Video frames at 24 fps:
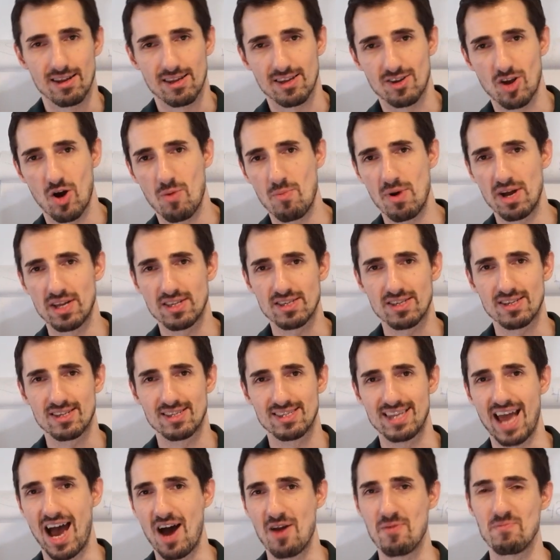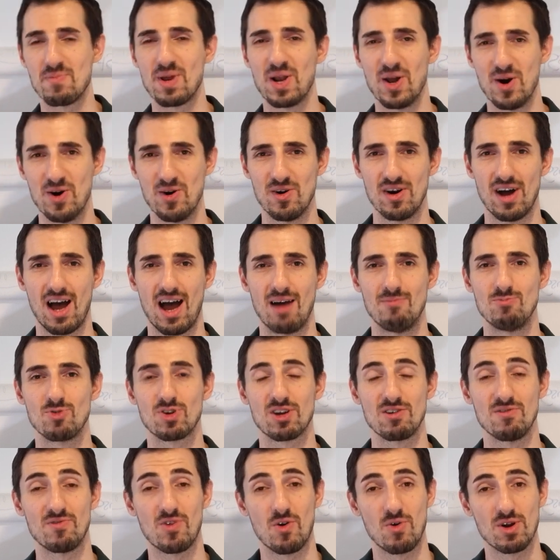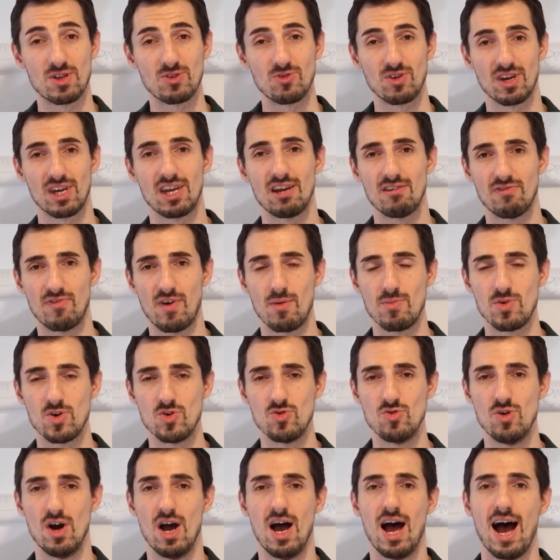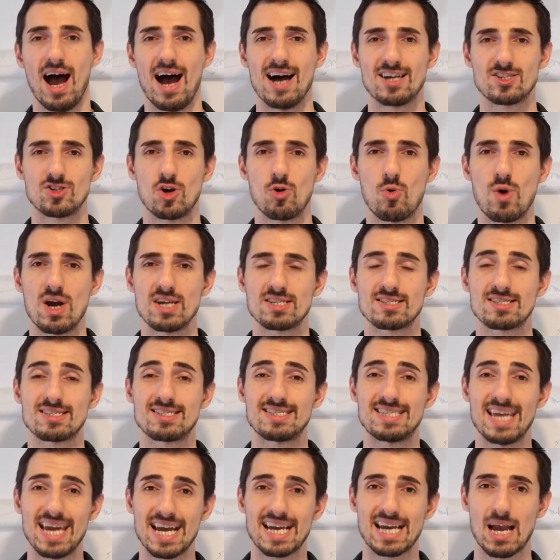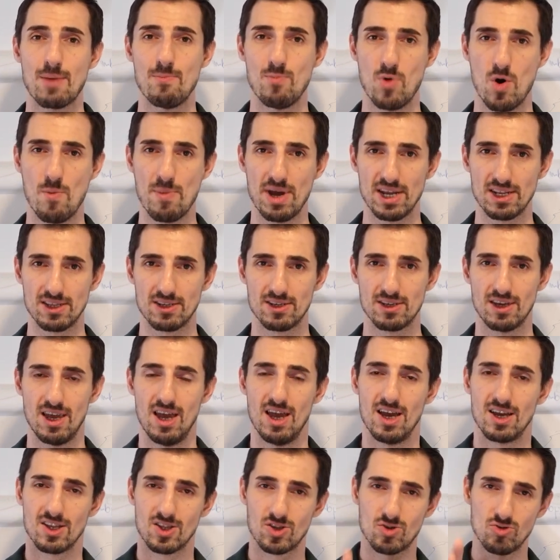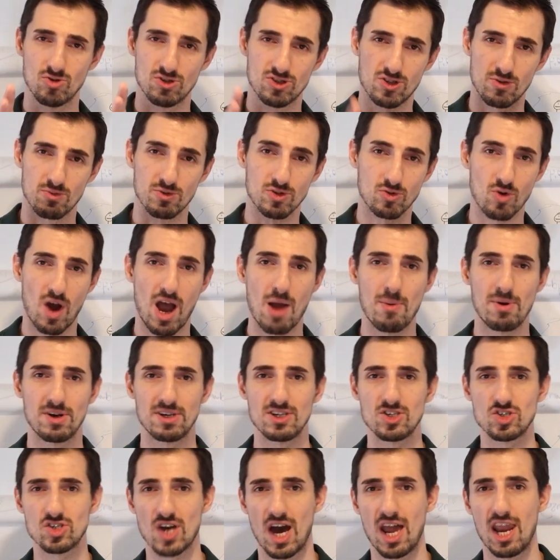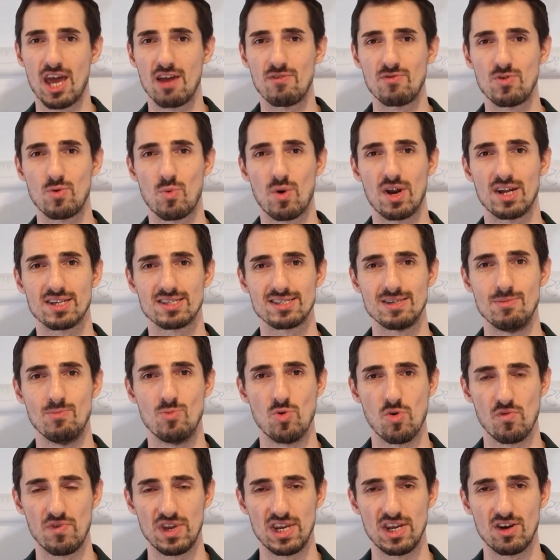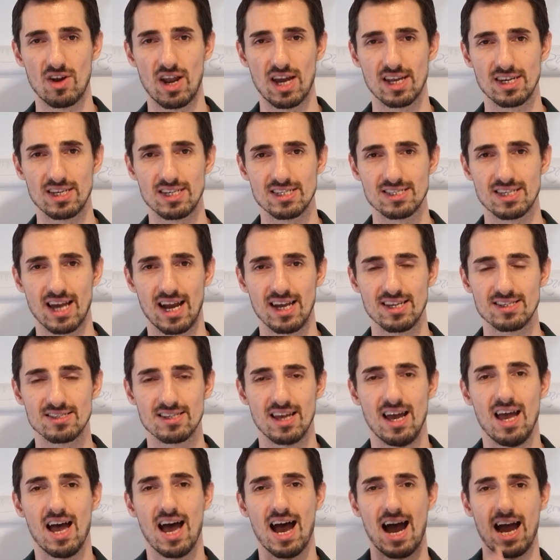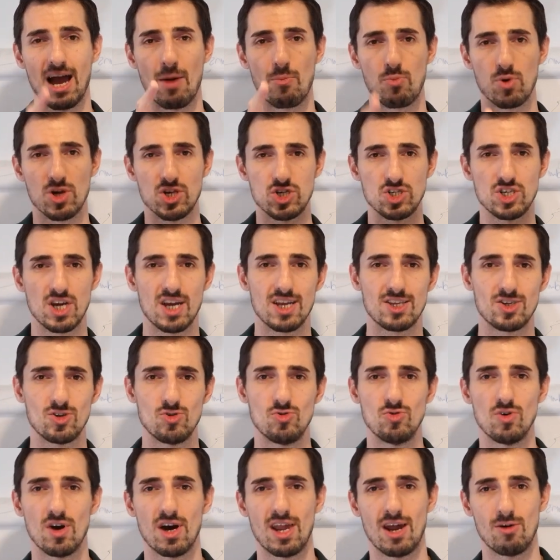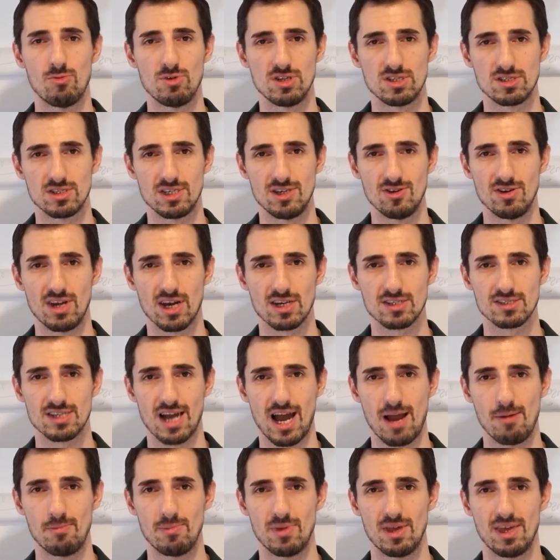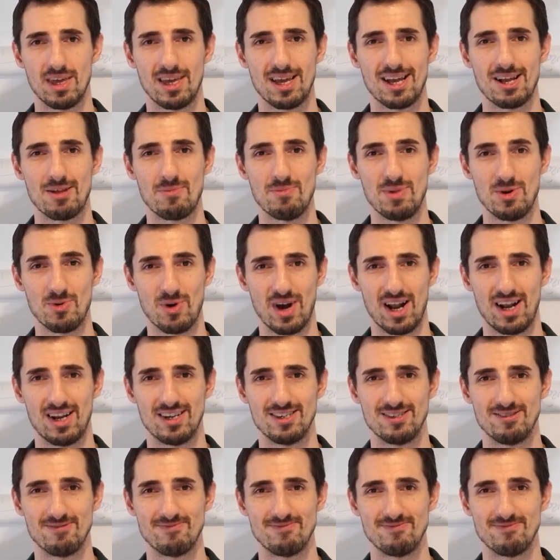comment down below. I'm looking forward to hear from you. As always, take a moment to subscribe on this channel if you want to see more videos like this, guys. I appreciate you, and I will see you next time. Be well.